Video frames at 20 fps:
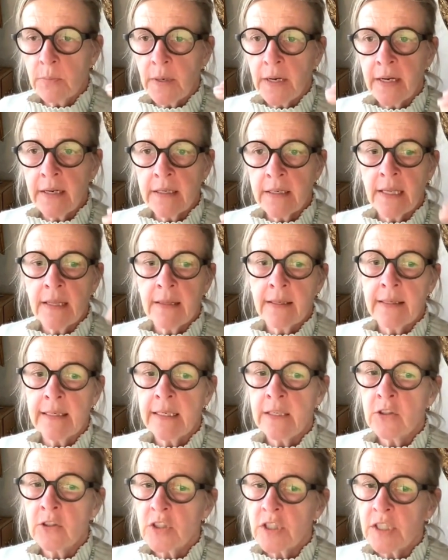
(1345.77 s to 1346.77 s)
part in the
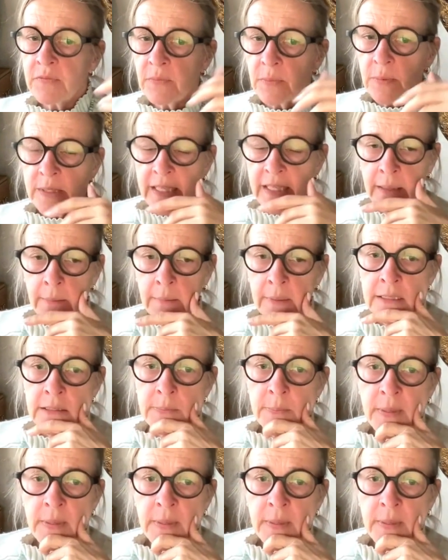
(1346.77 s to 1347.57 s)
leadership segment,